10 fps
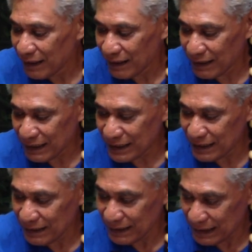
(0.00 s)
Well, let's
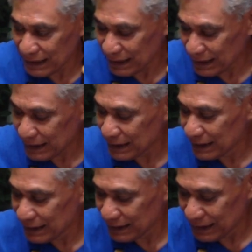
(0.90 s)
use this.
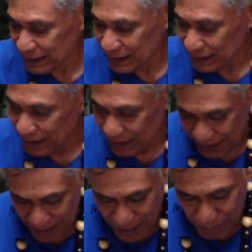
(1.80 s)

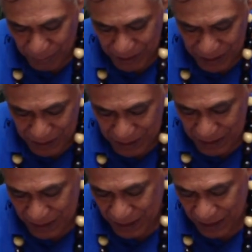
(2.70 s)

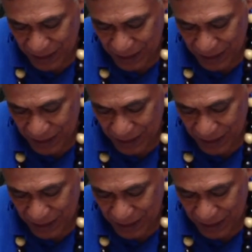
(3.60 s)
Eppies.